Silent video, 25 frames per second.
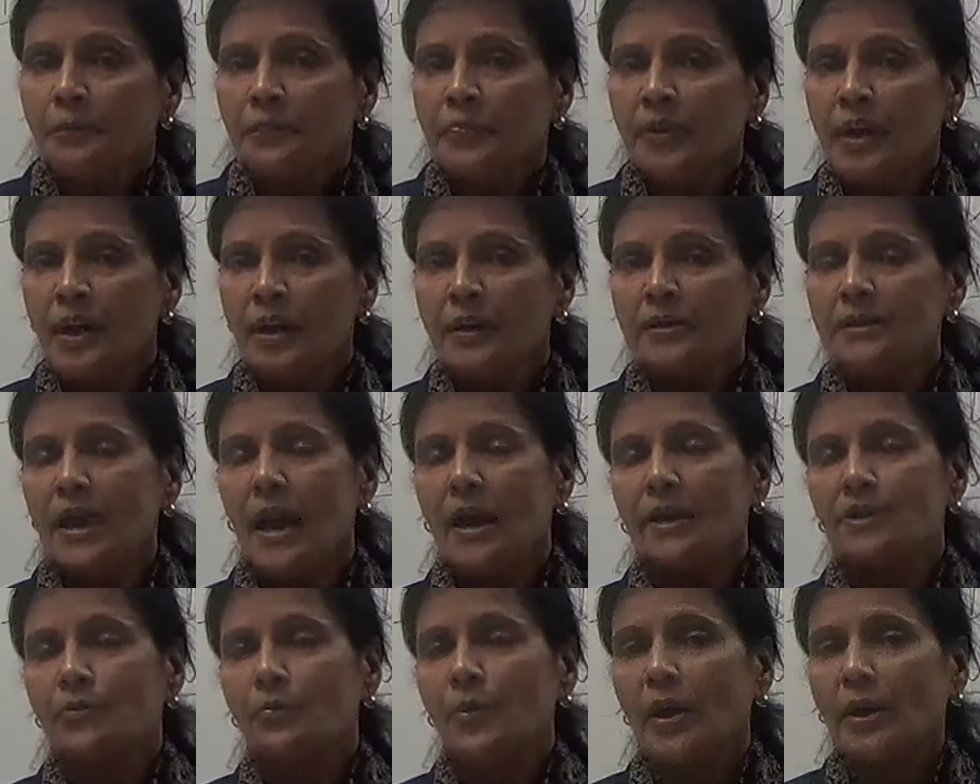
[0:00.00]
uh,
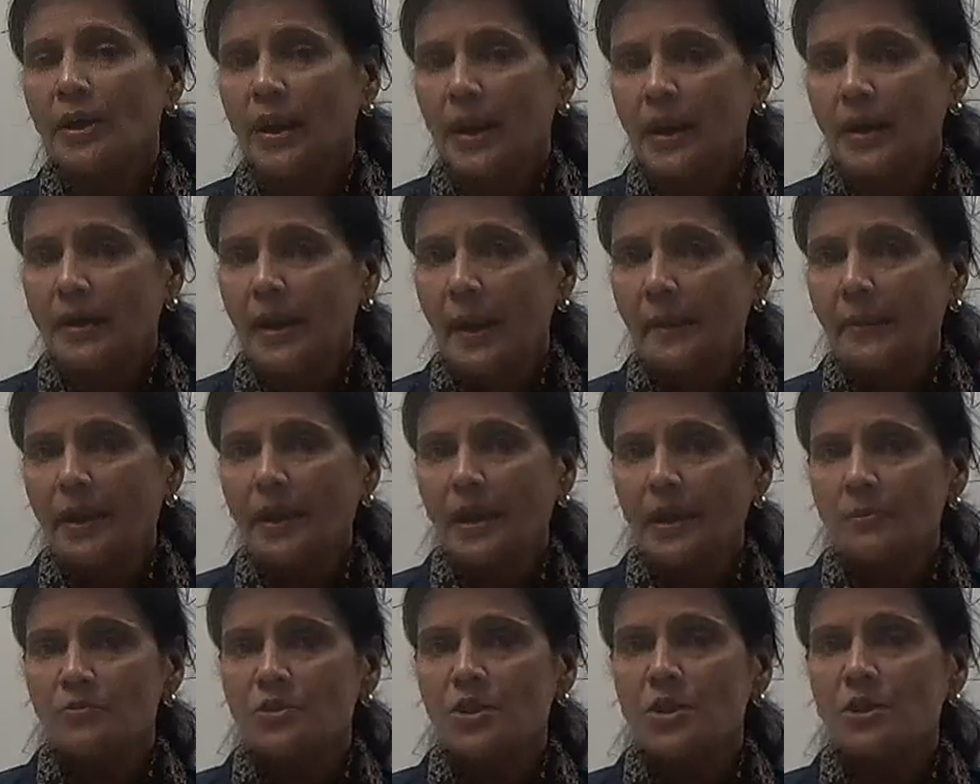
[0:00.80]
that when India
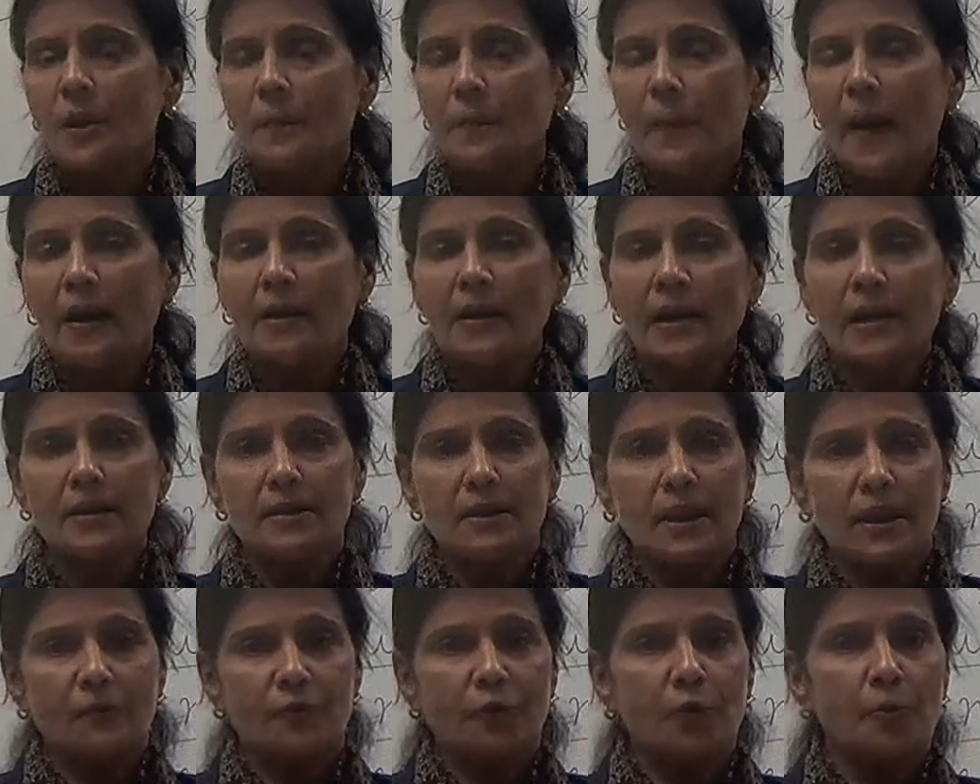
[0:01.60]
becomes independent
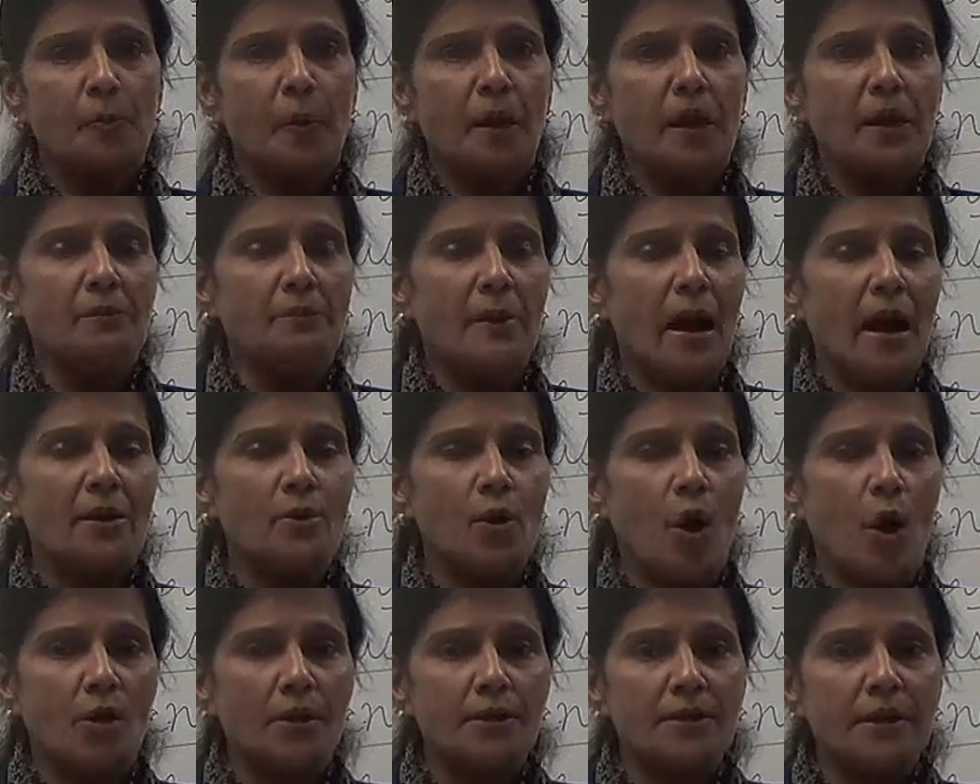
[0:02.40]
they would be in
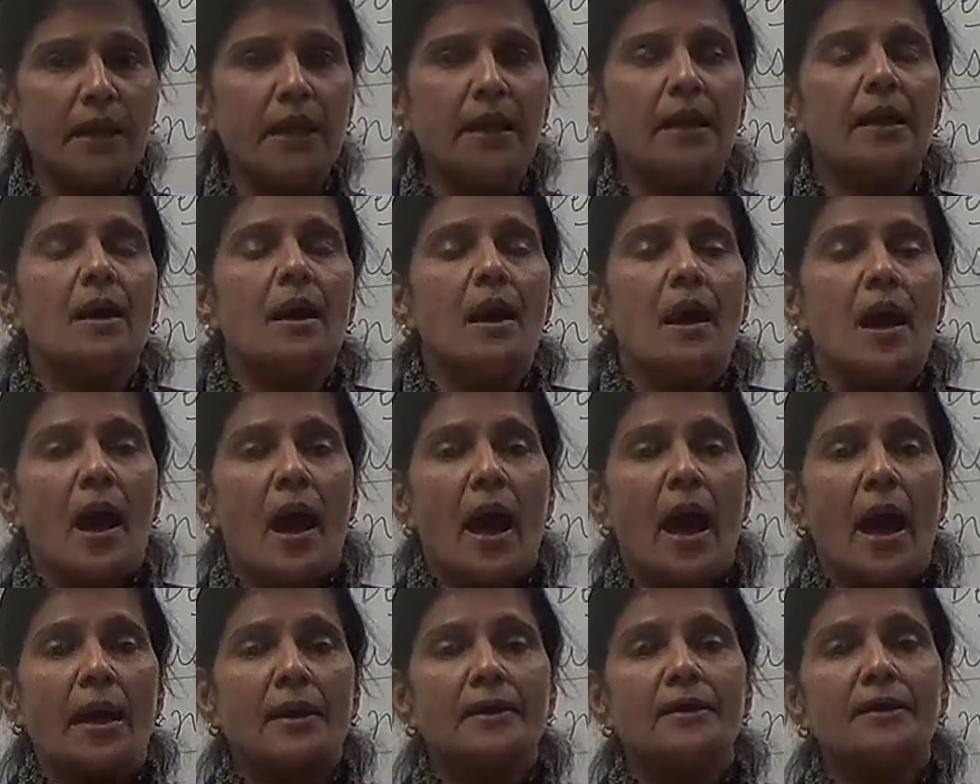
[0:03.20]
minority
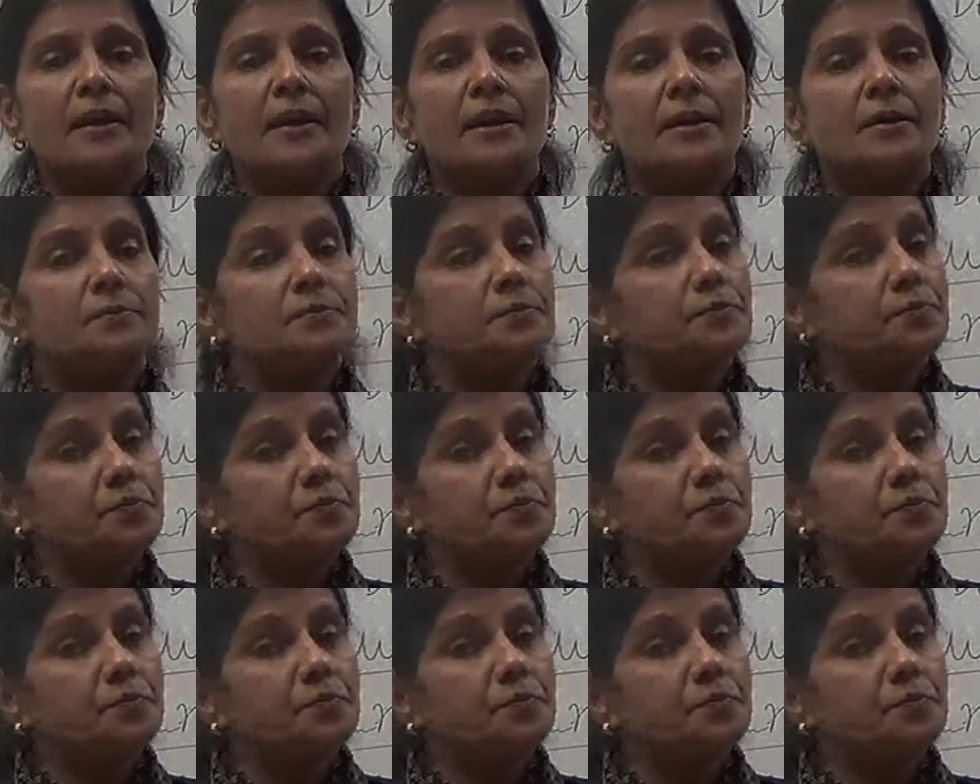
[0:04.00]
and uh,